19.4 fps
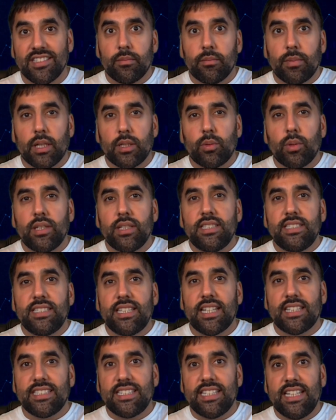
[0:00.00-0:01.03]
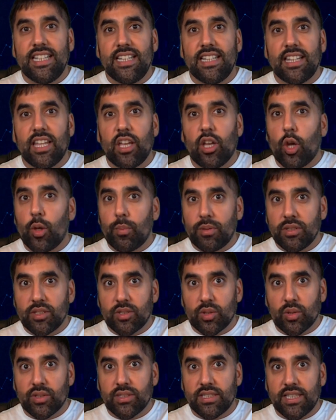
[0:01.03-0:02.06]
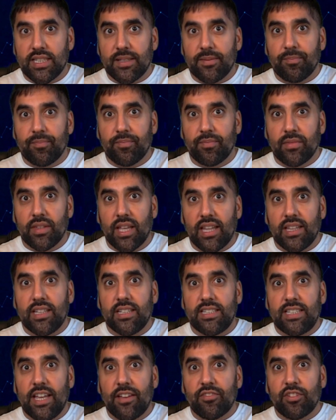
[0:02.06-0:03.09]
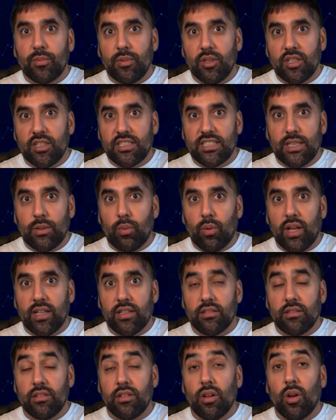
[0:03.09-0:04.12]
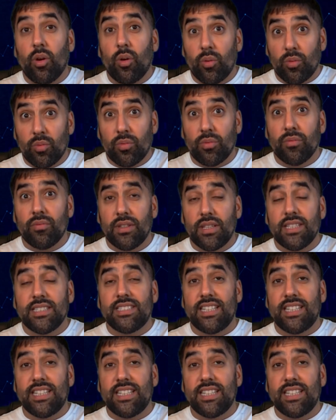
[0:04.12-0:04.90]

By 2016, they open sourced it, and the dev community went, yo, this